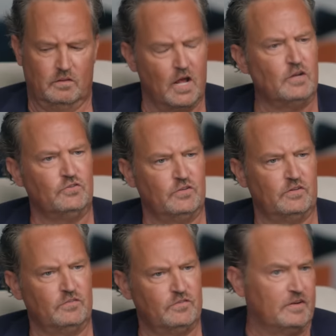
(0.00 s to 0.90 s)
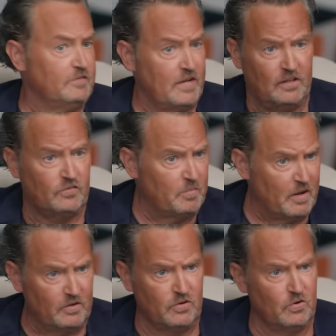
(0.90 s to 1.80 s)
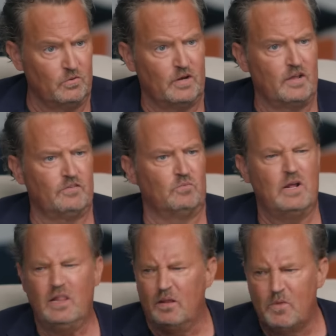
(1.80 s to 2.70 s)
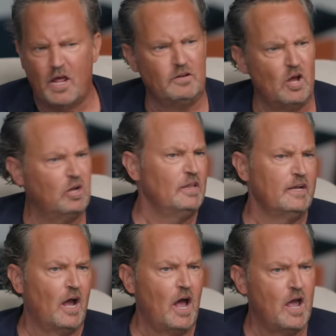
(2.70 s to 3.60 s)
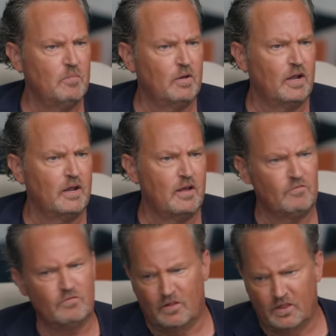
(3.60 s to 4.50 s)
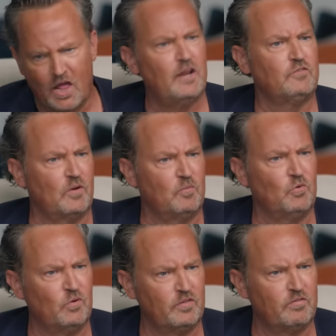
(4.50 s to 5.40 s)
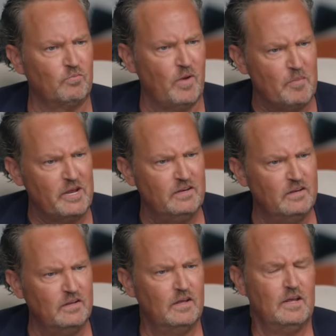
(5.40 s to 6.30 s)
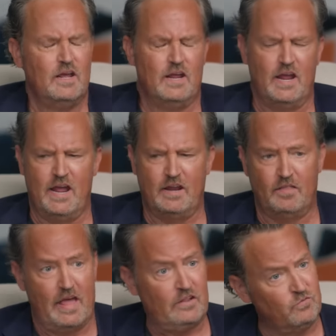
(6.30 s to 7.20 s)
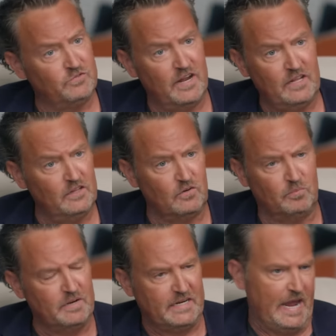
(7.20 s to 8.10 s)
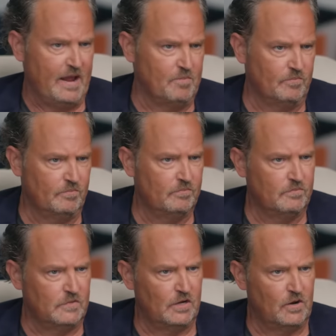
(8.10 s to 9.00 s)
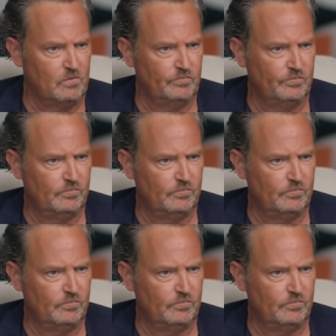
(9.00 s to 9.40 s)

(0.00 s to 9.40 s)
lunch and said, tell us about you. And I said, well, I'm not an ugly guy, but I had a lot of trouble with women. And that's what Chandler became, you know.